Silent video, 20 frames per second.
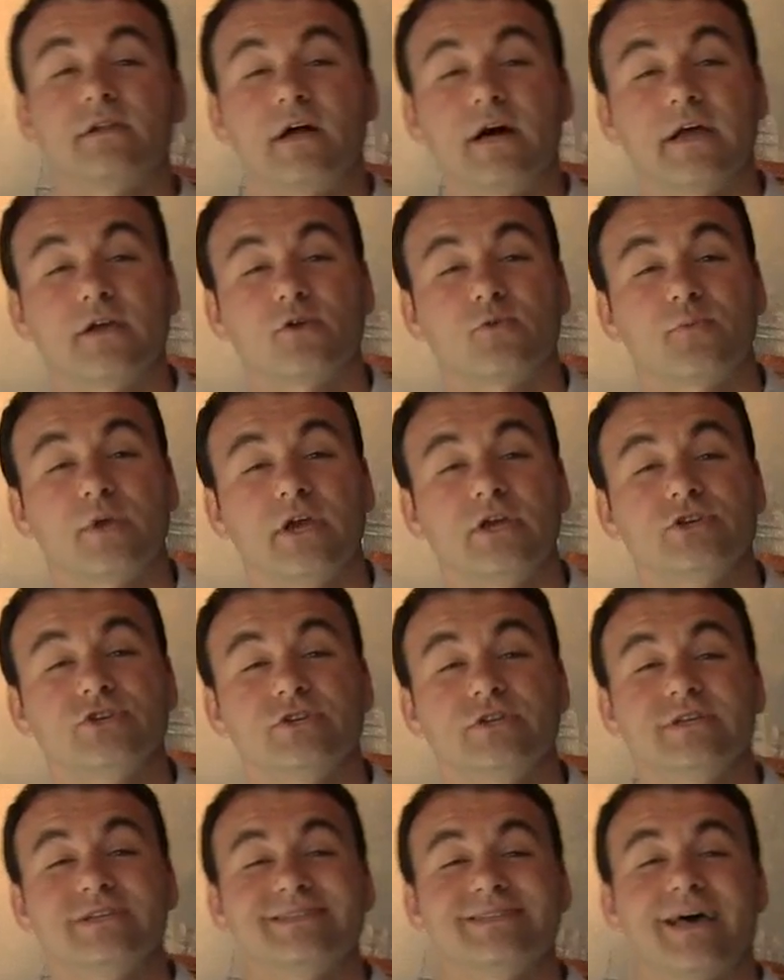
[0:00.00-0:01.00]
client or
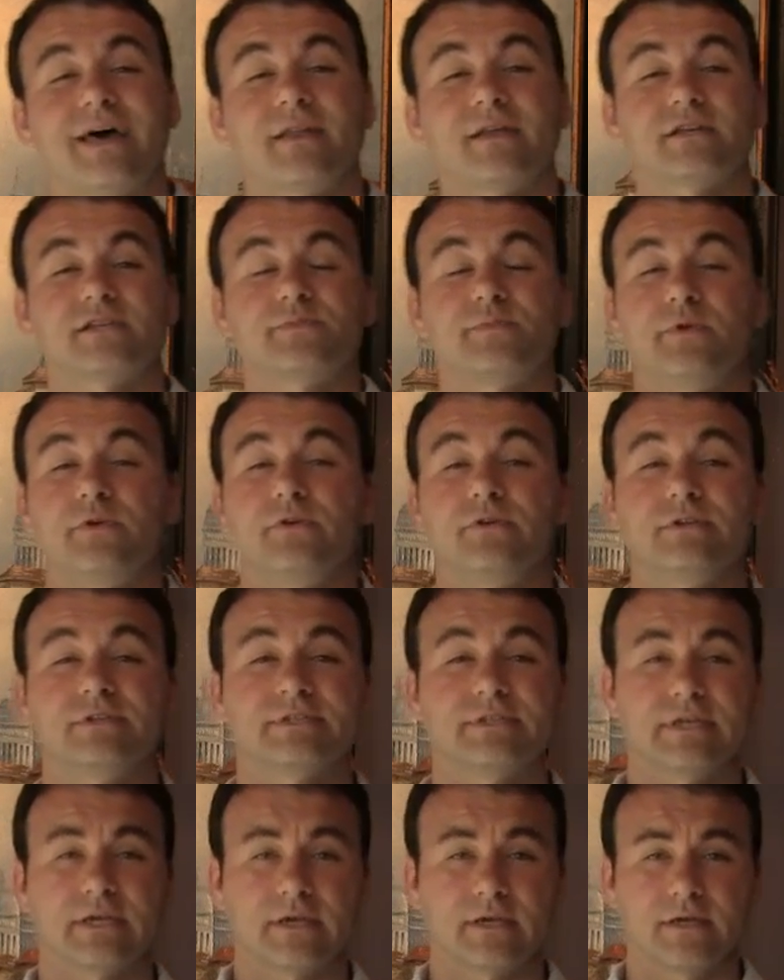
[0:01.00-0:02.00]
patient is not
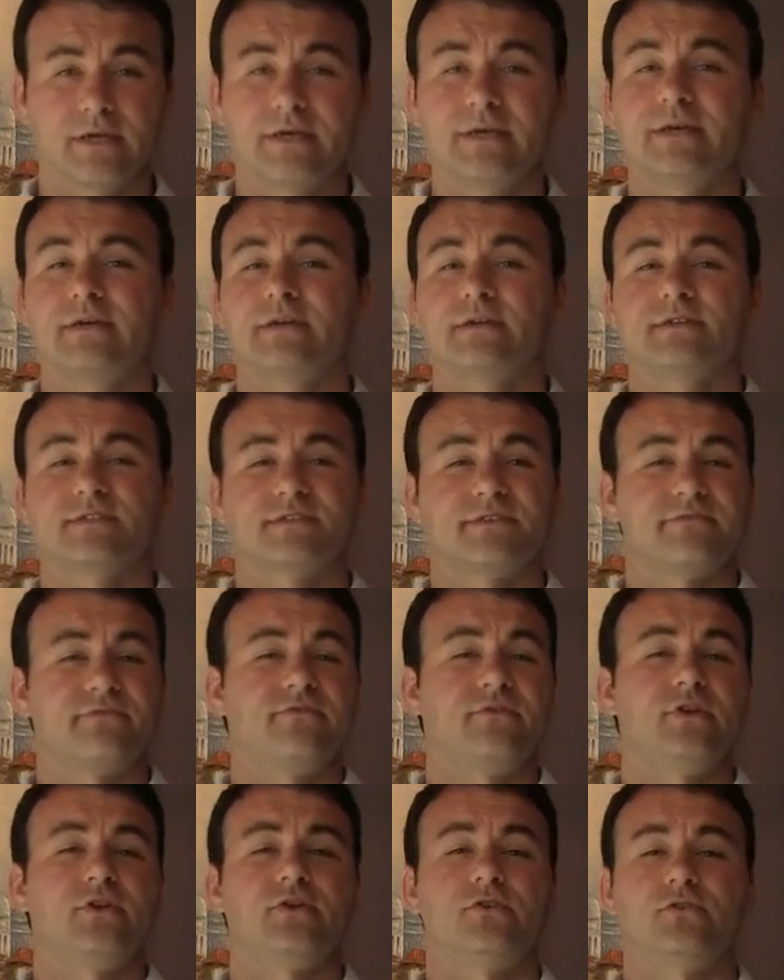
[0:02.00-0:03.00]
experiencing
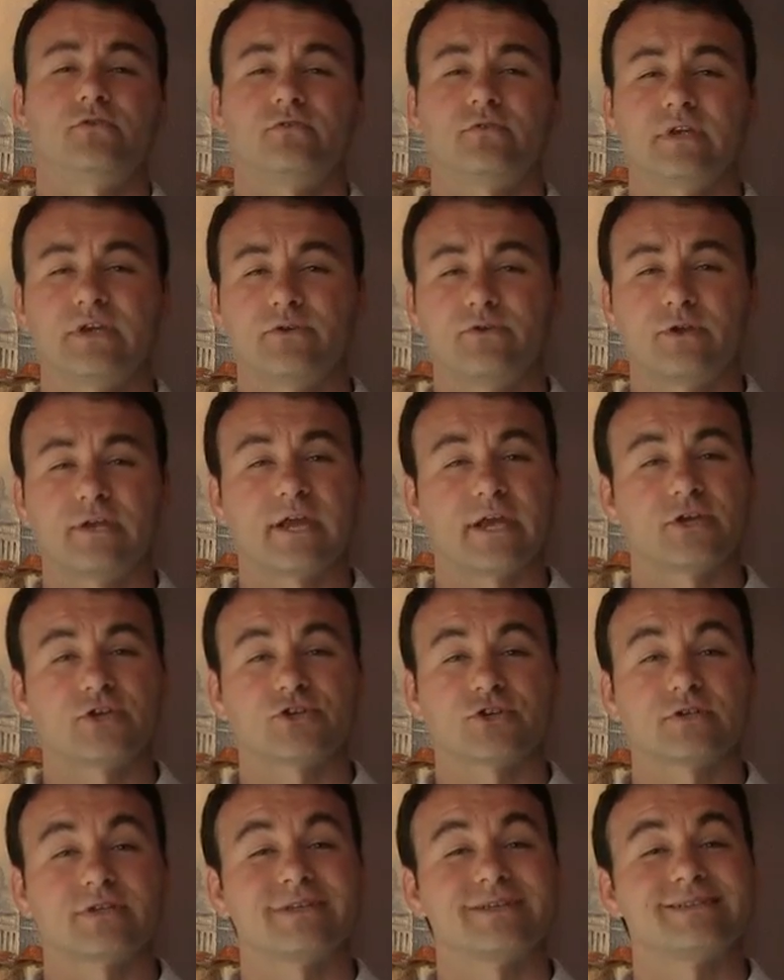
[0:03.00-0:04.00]
severe
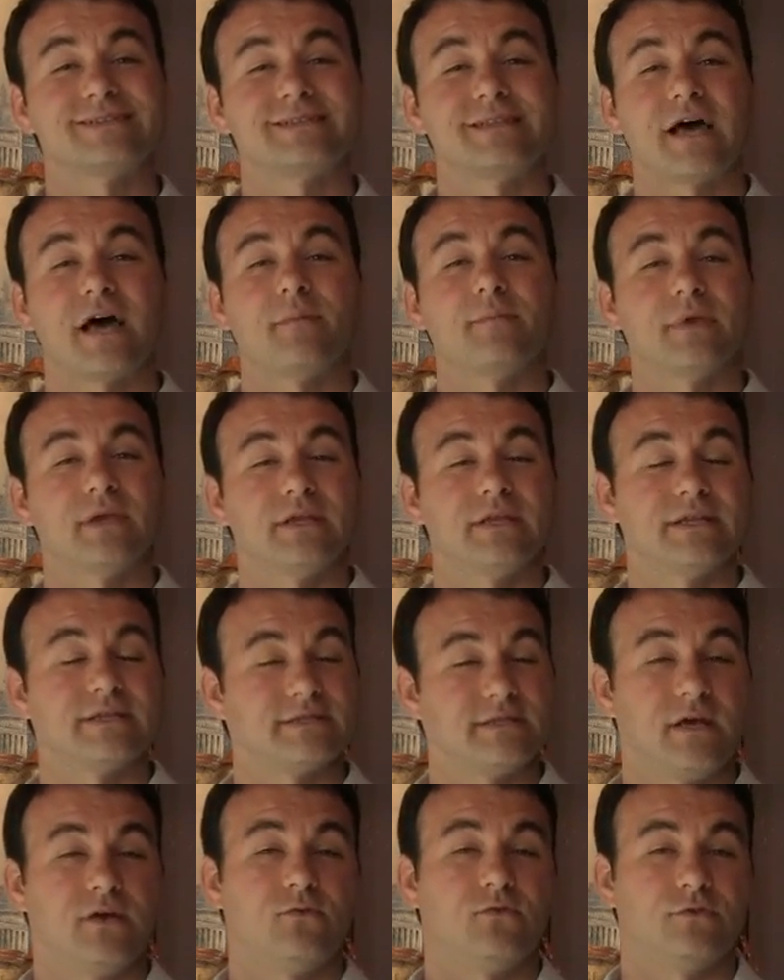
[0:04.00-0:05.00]
irritation does not mean
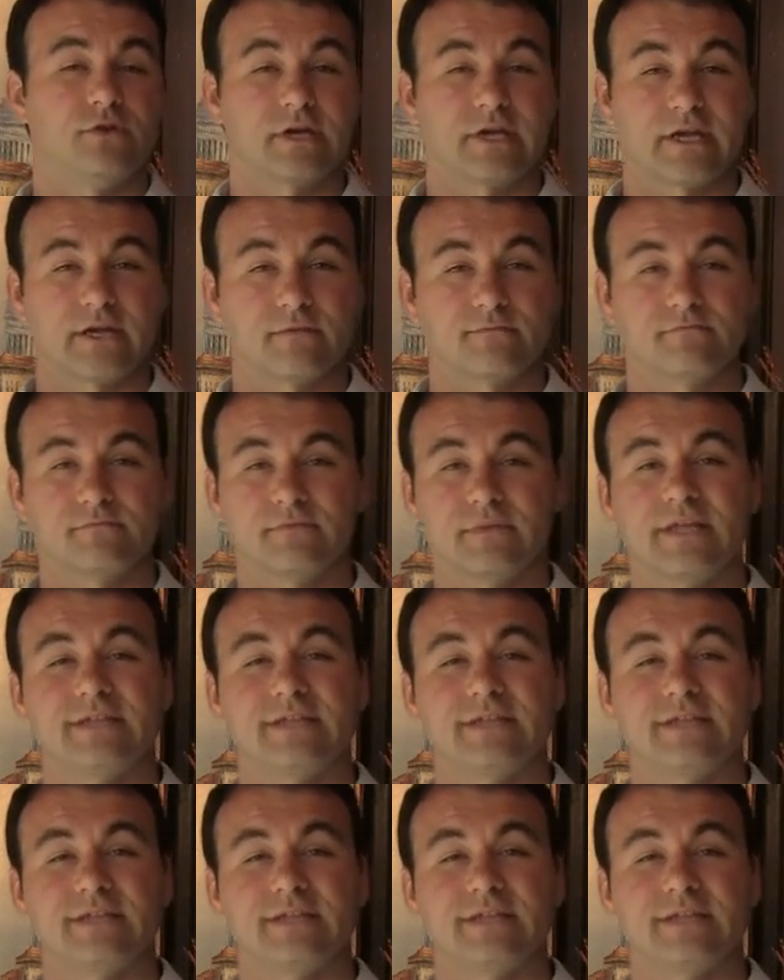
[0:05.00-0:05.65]
it's not working.